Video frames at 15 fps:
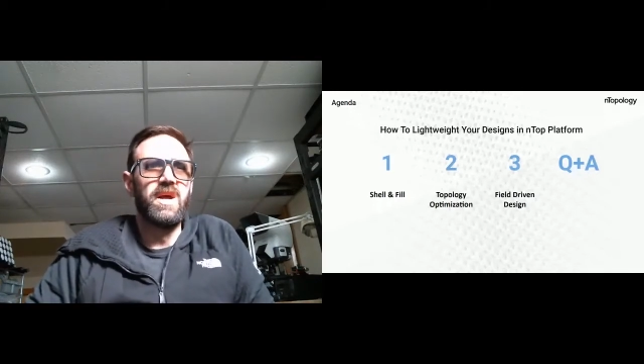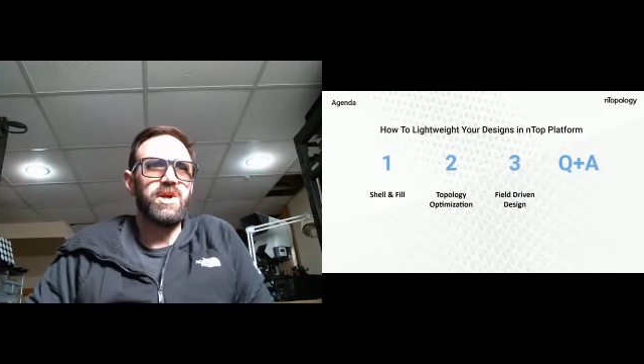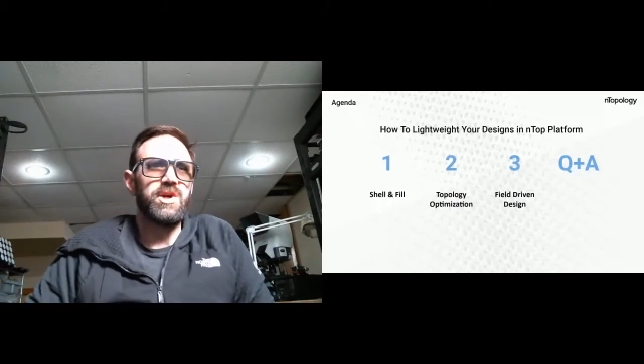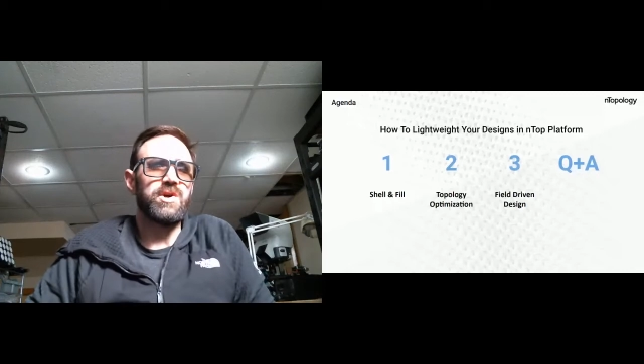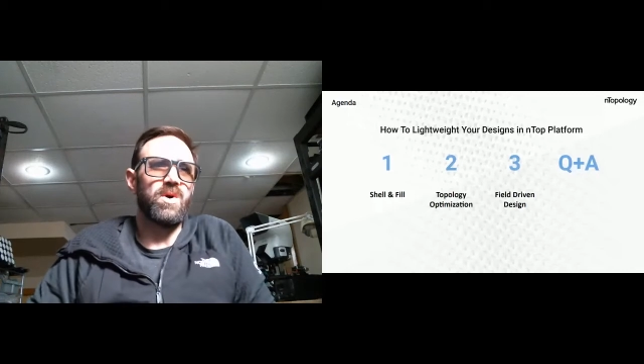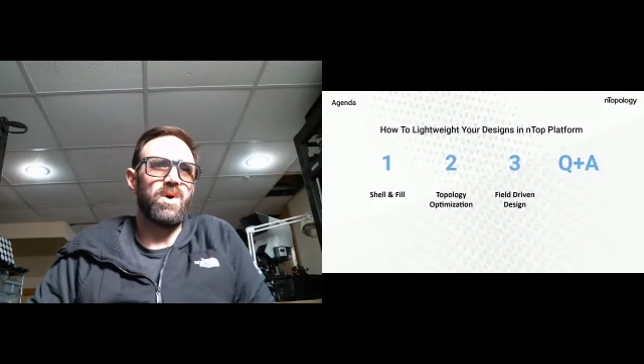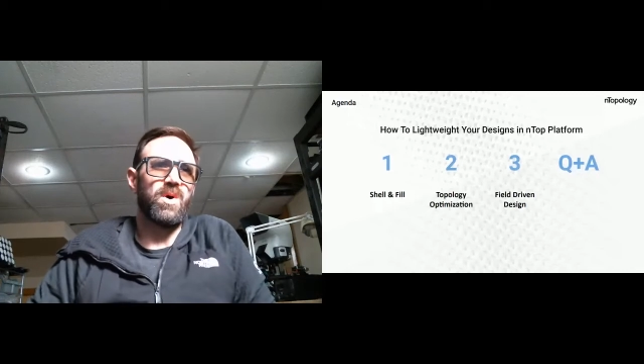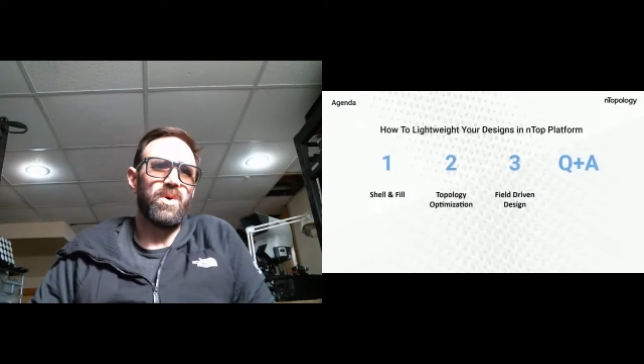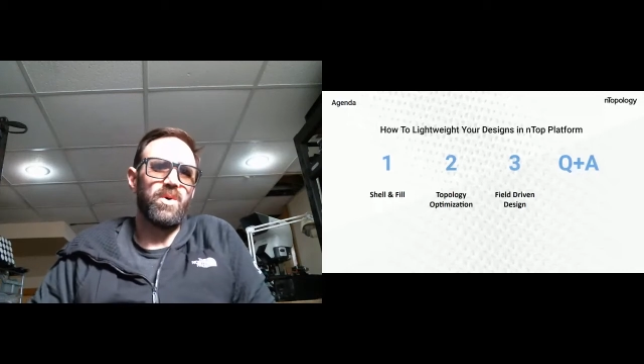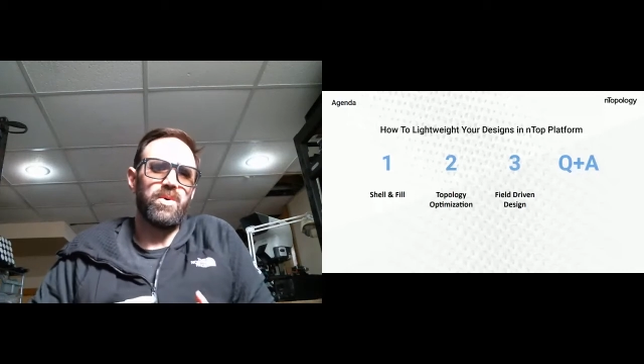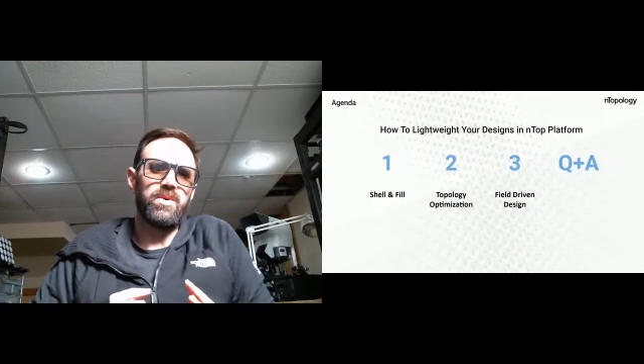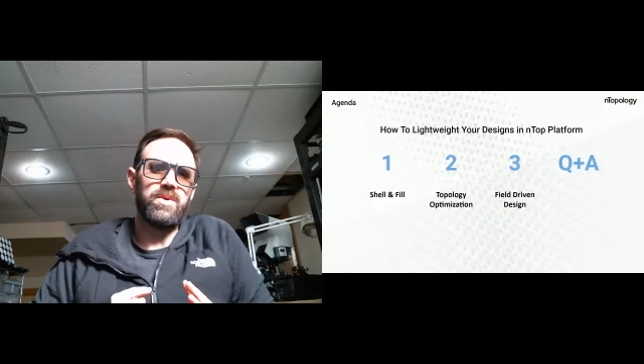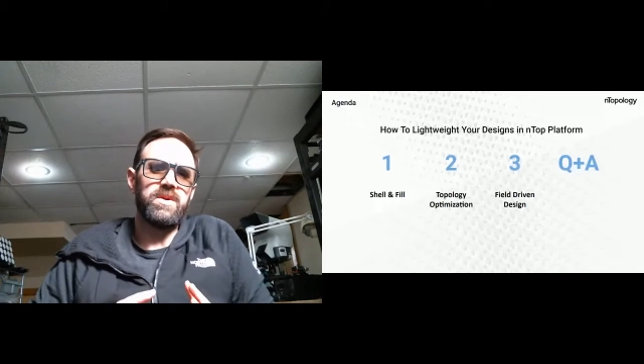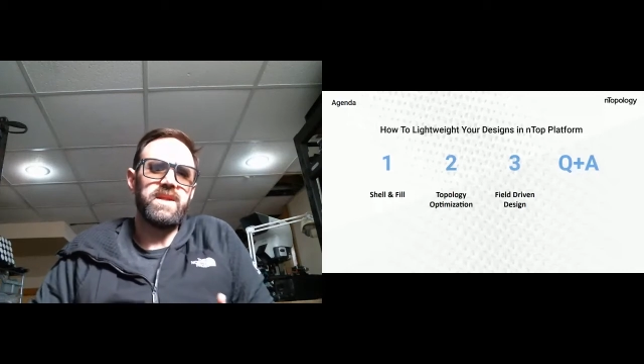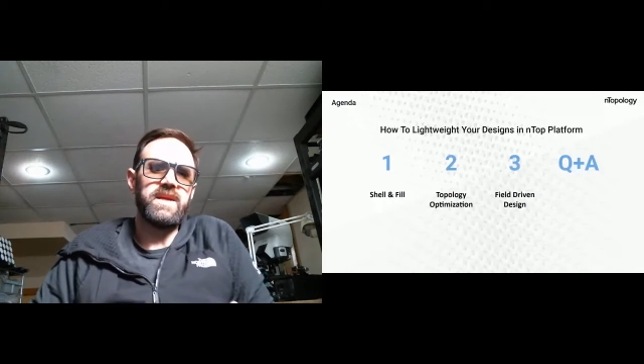you're
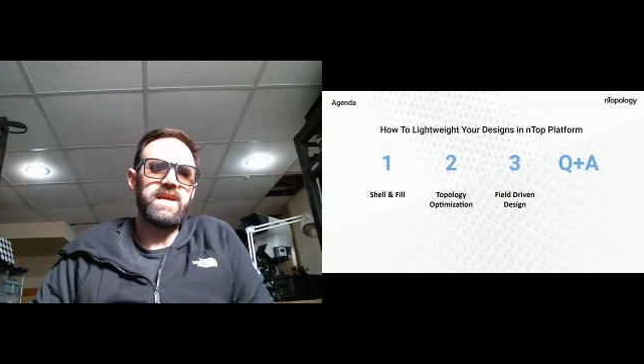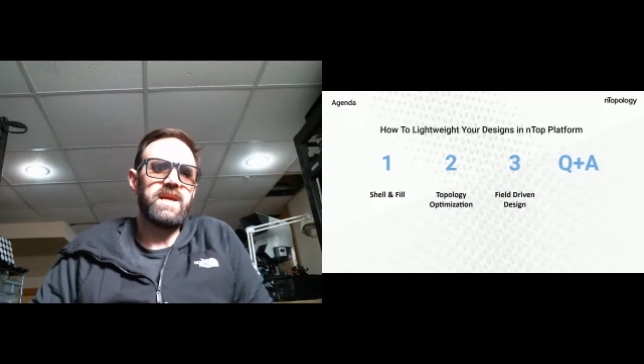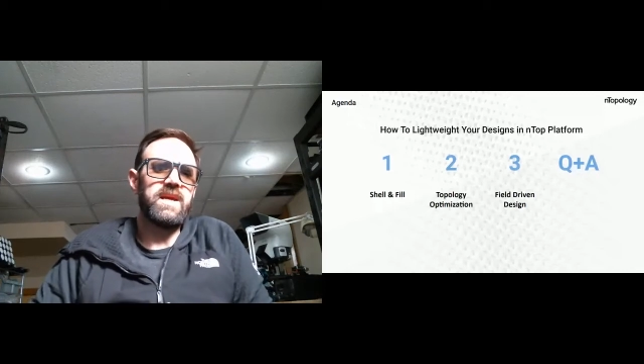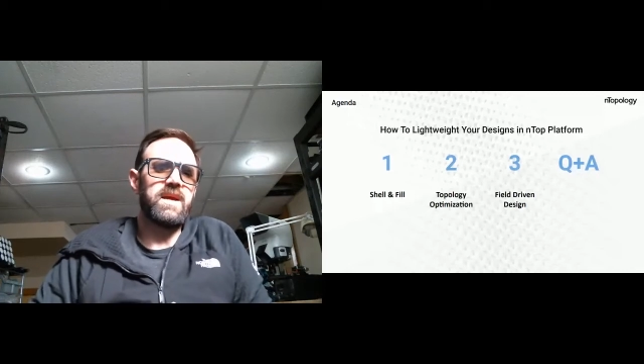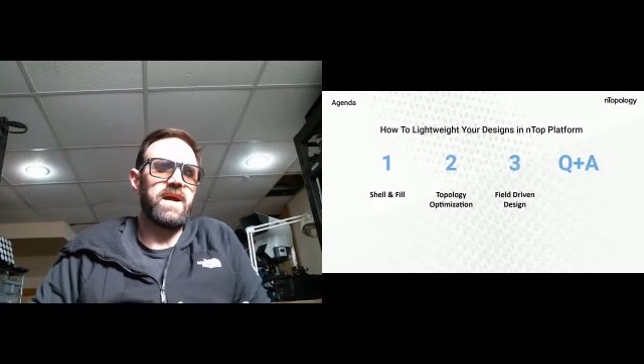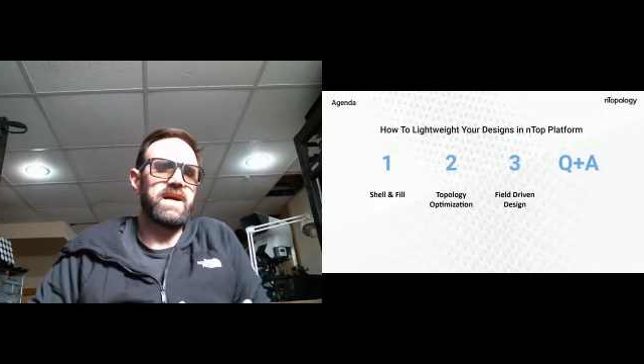only